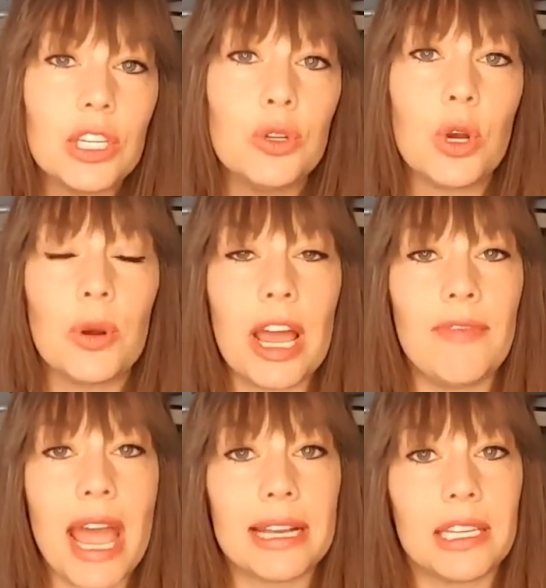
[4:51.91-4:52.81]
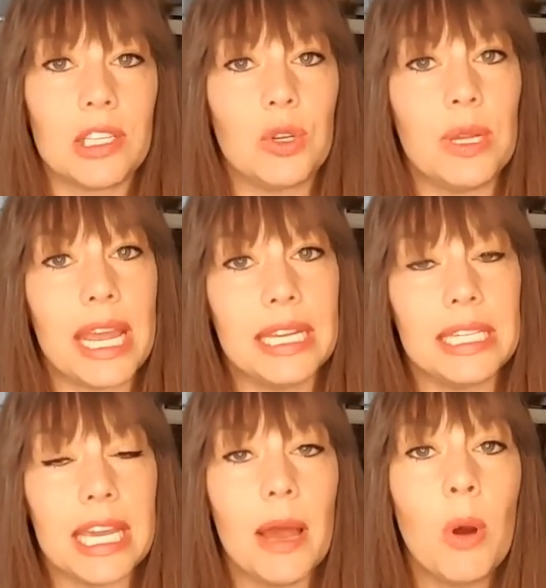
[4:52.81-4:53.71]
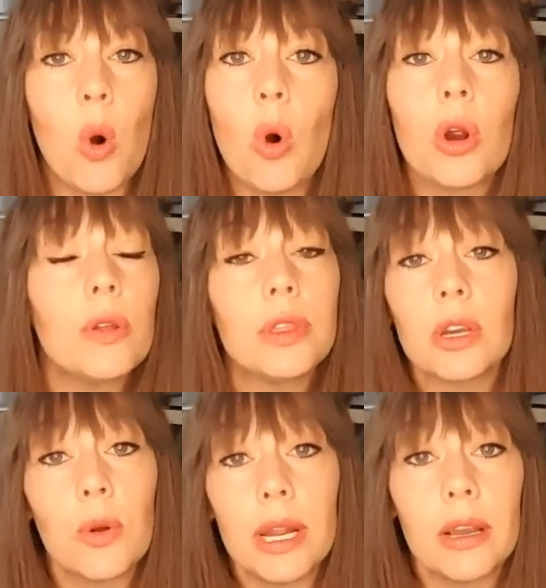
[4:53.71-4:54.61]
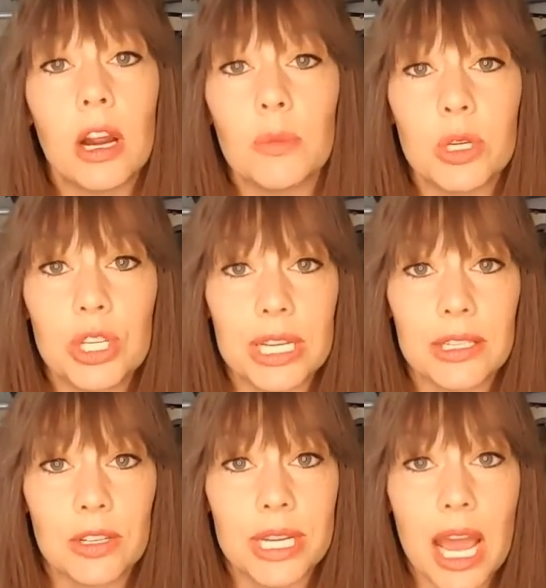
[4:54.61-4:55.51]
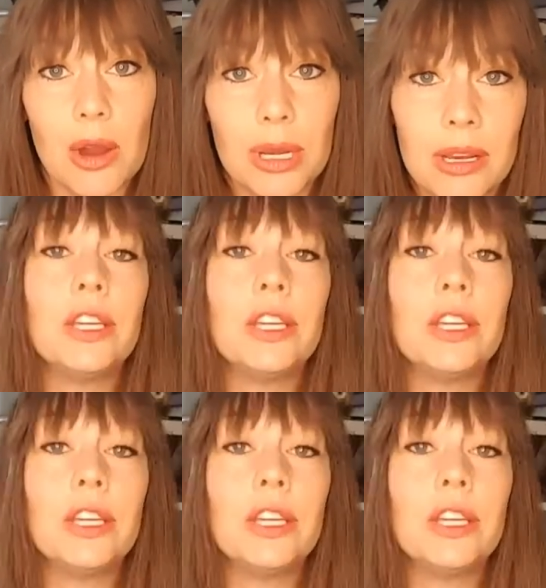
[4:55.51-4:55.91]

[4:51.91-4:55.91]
you don't have access to an ATM or the credit card machines are down.